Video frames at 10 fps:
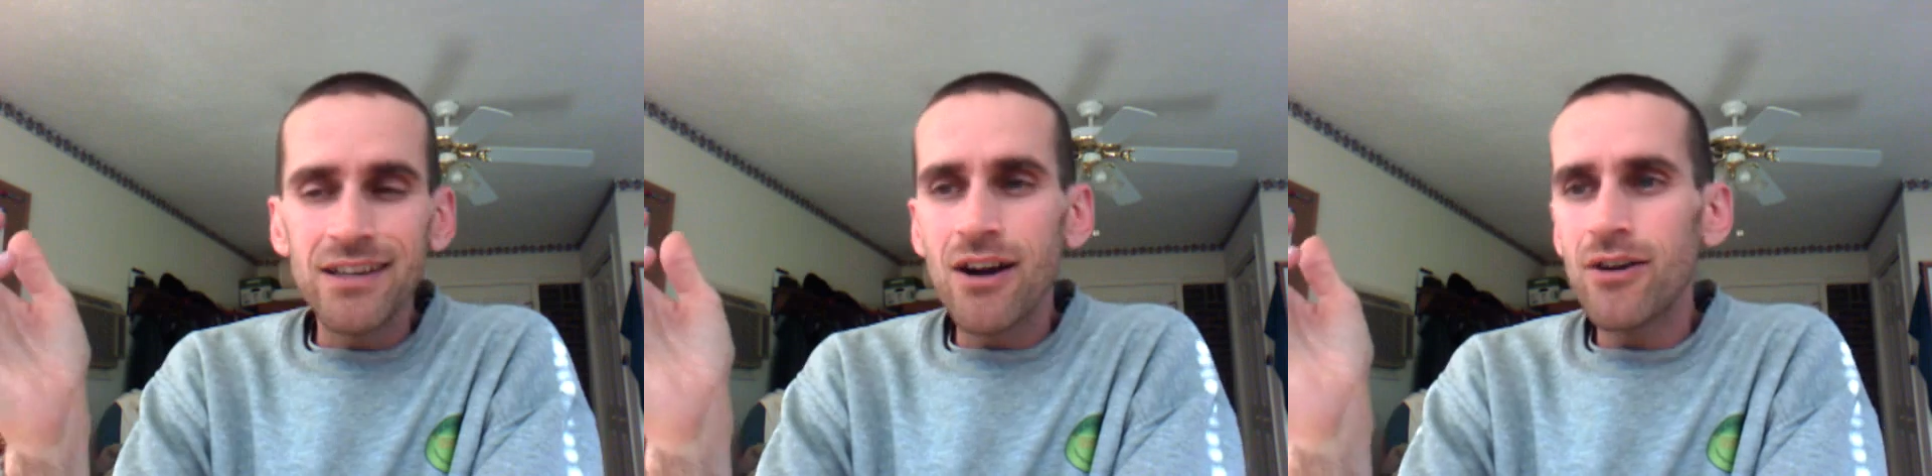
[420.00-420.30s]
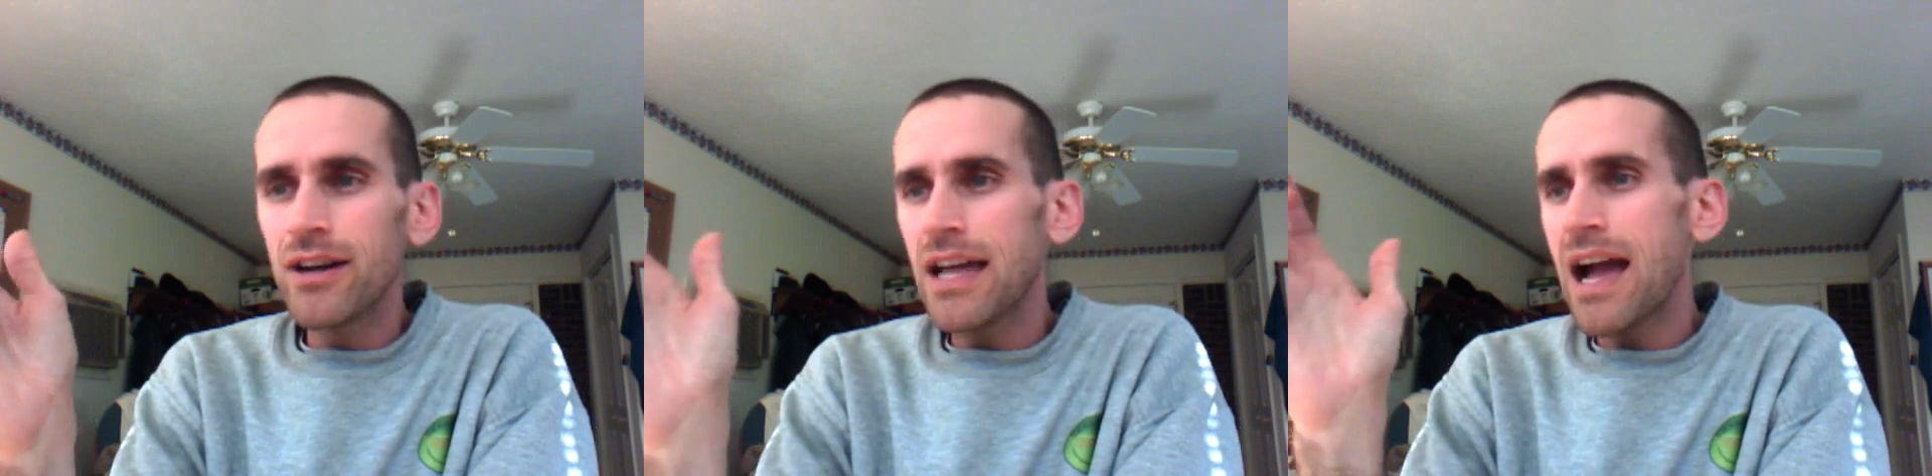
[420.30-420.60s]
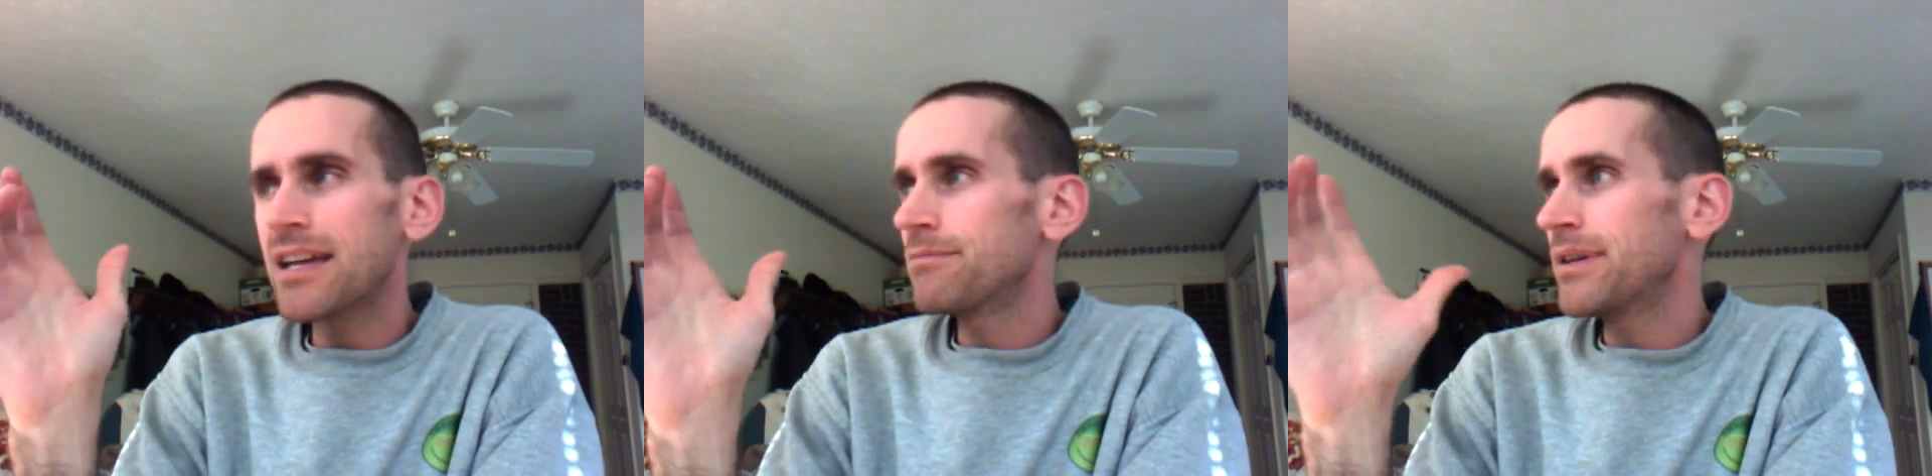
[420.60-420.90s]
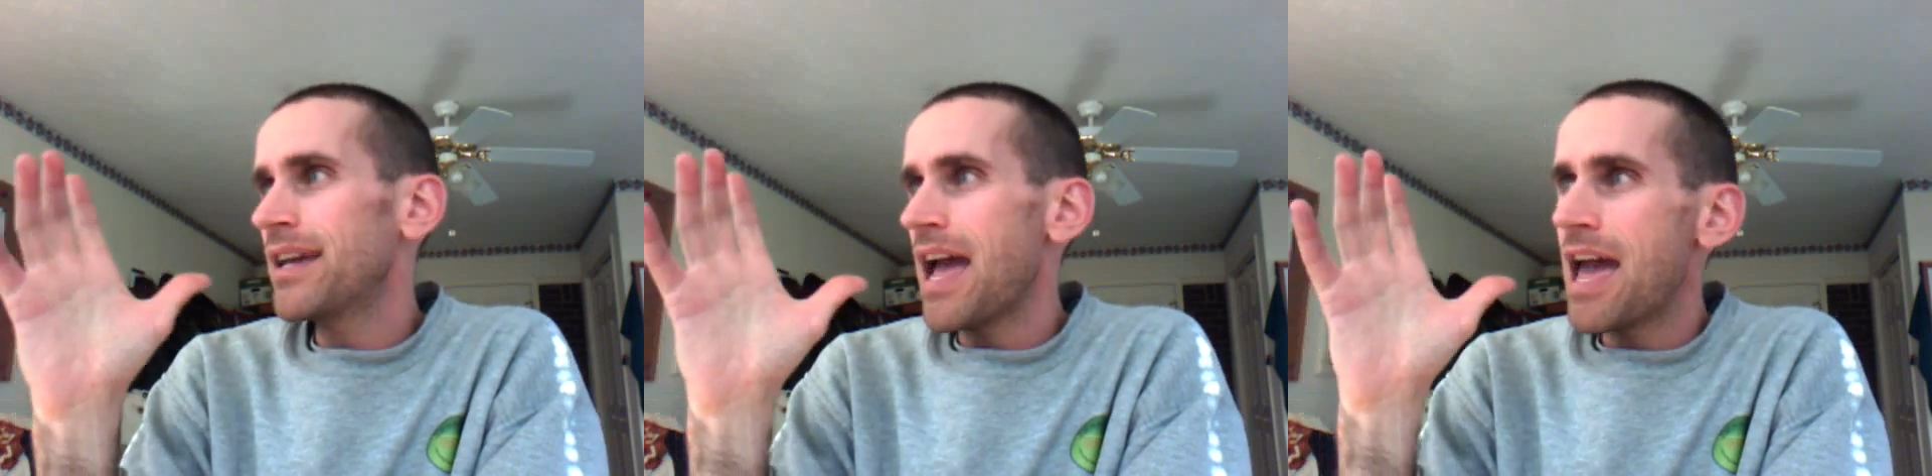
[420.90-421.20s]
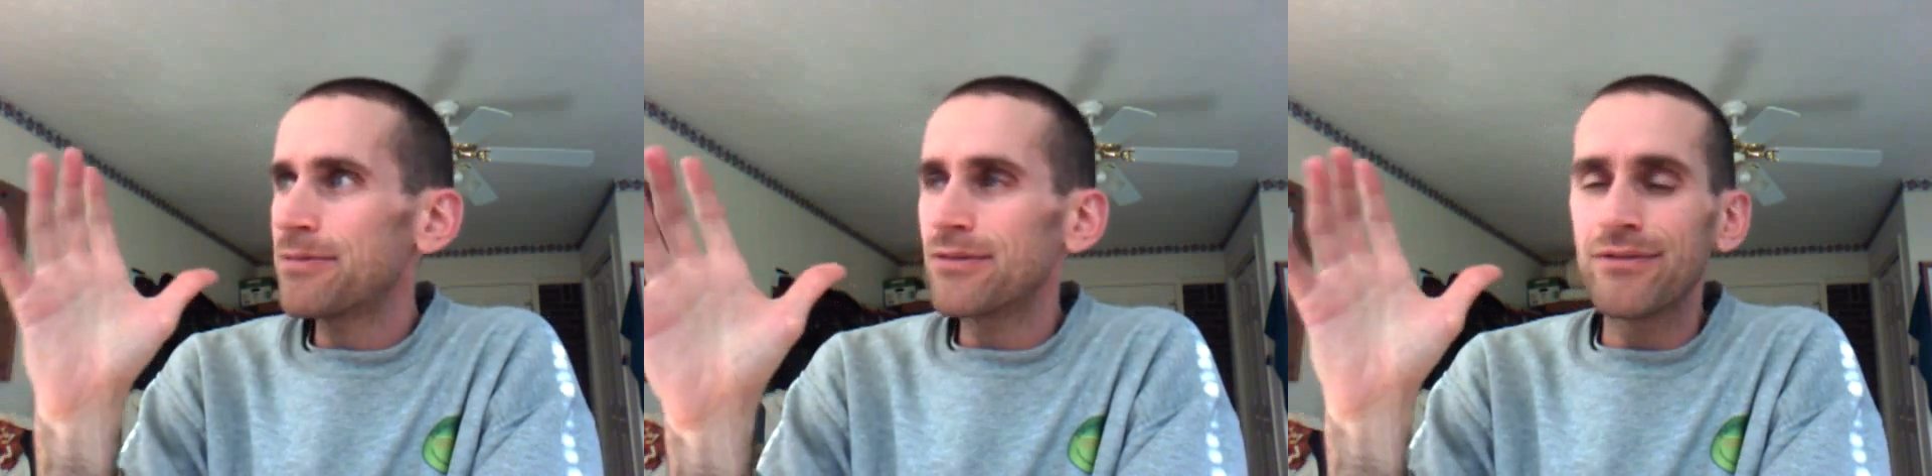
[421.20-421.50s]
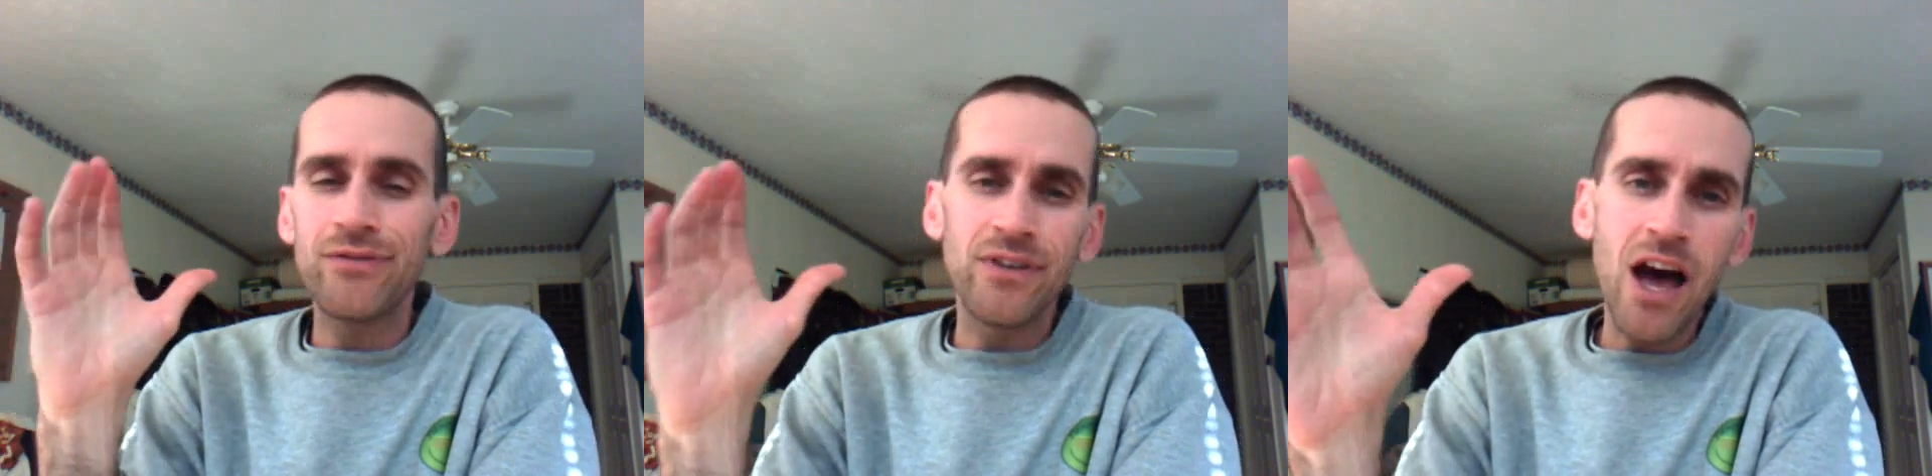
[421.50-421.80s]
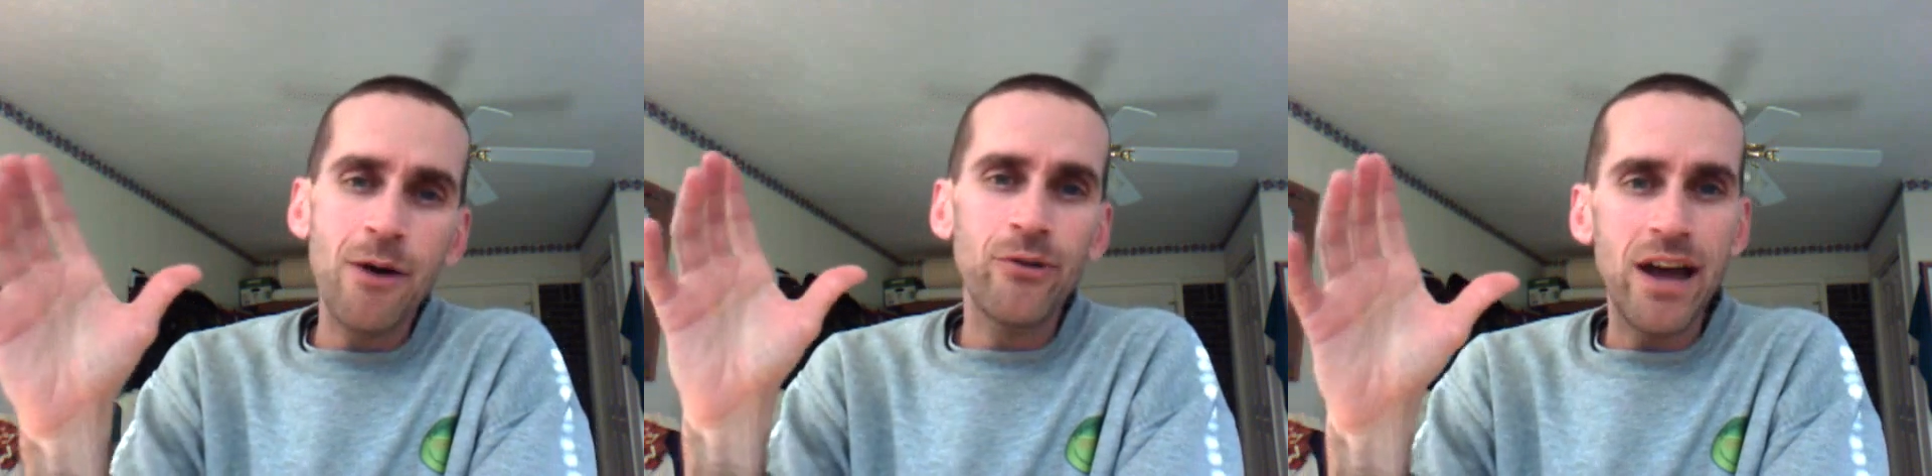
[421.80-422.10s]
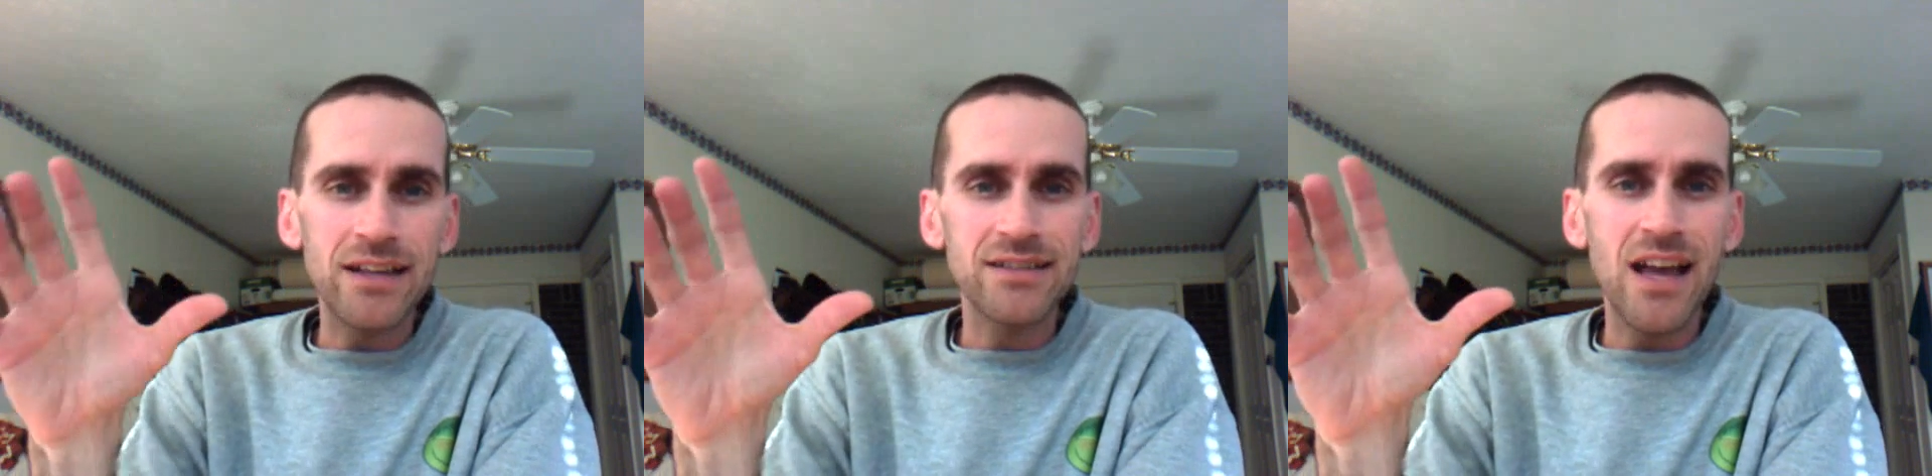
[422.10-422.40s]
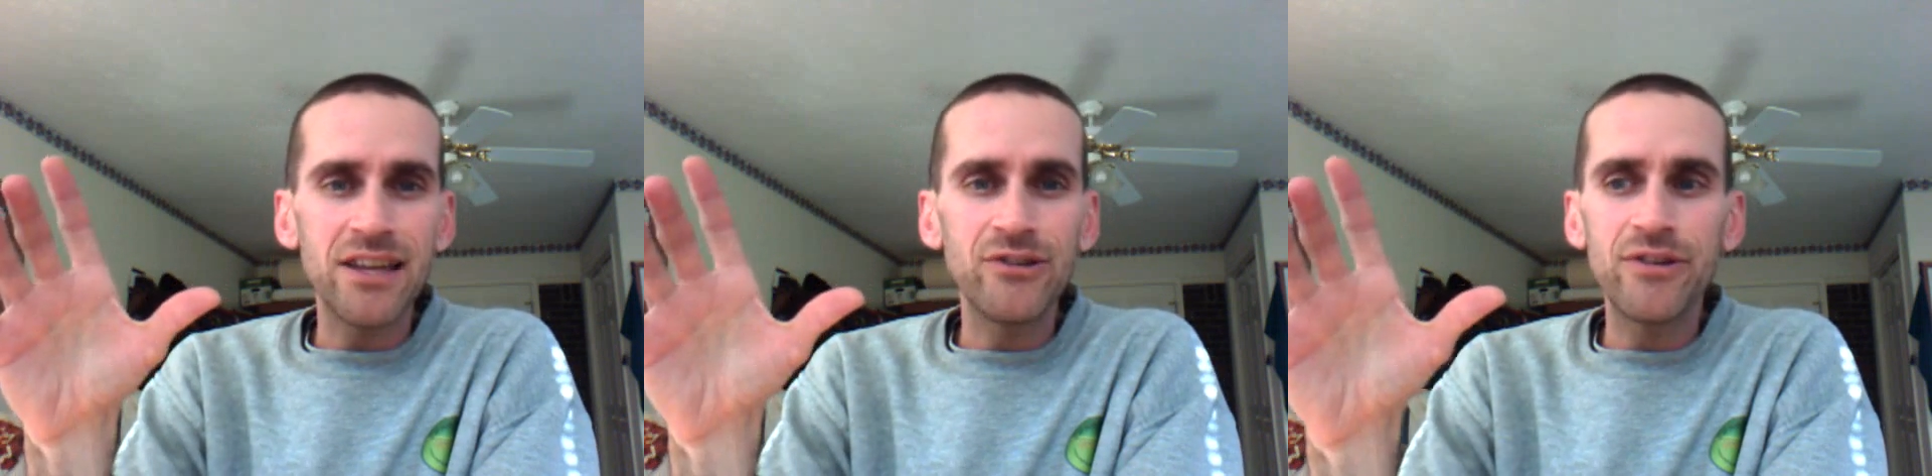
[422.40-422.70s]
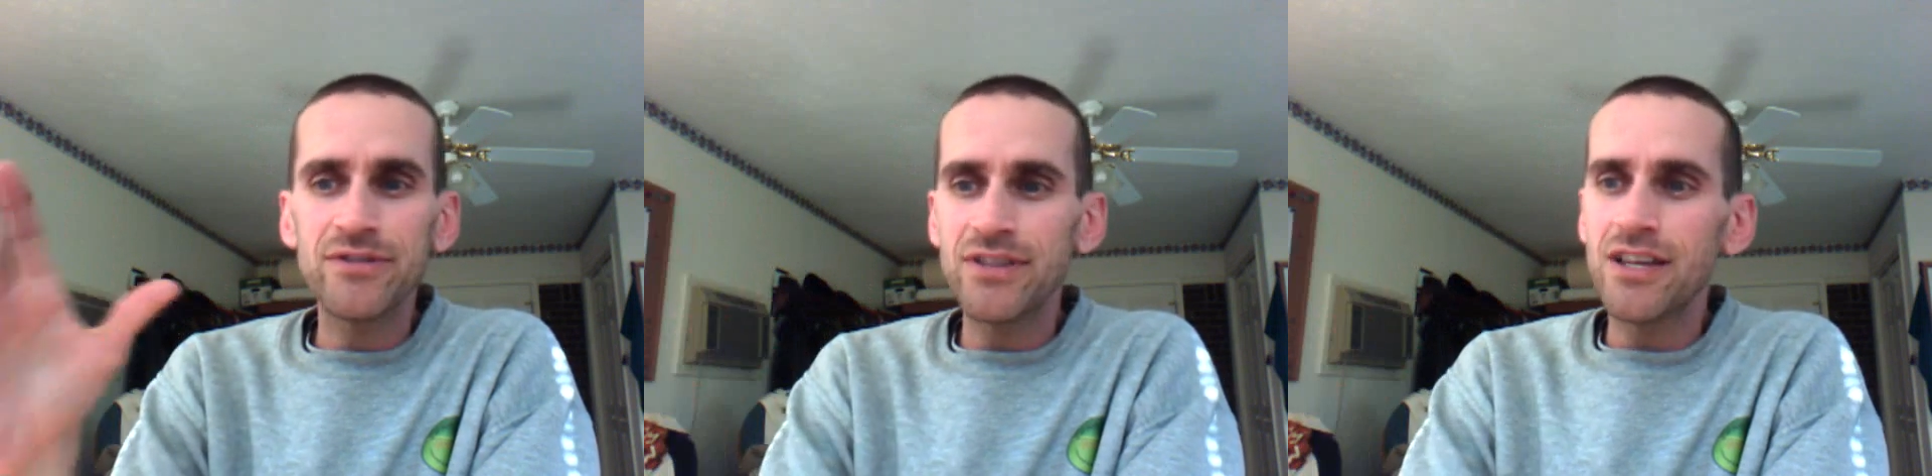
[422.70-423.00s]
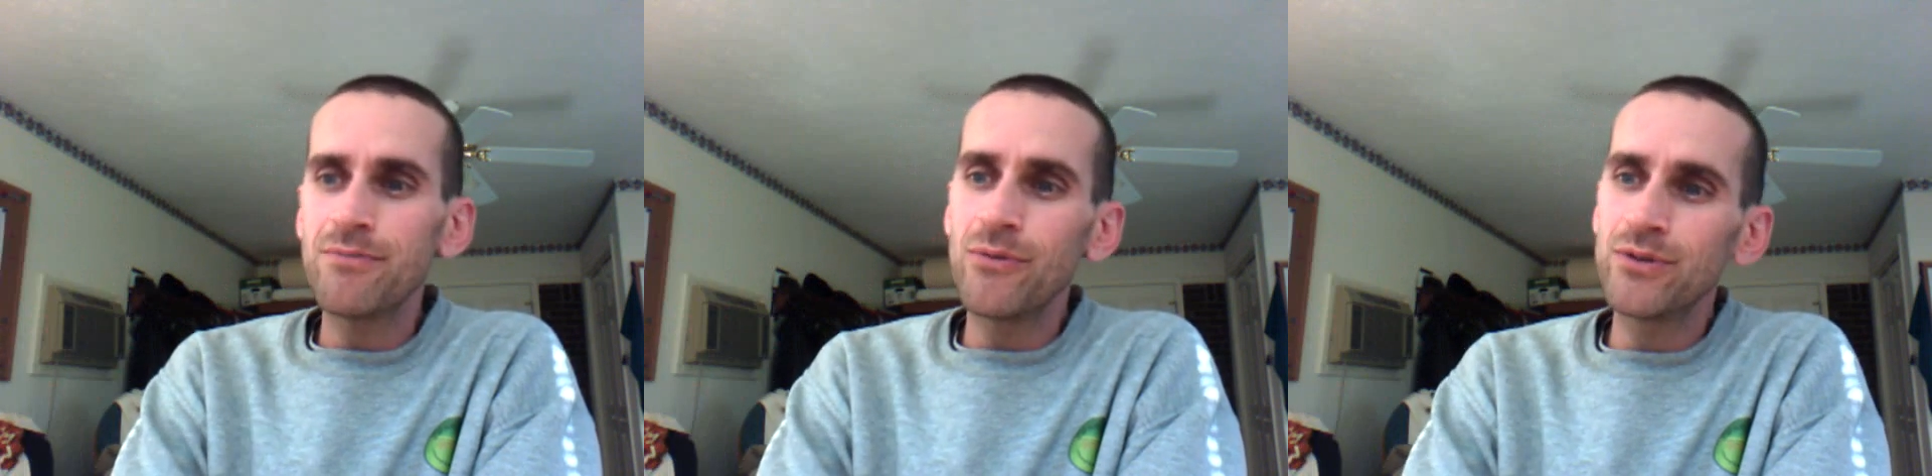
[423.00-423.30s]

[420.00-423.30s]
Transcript: you know, a guy can be absolutely phenomenal outside the UFC,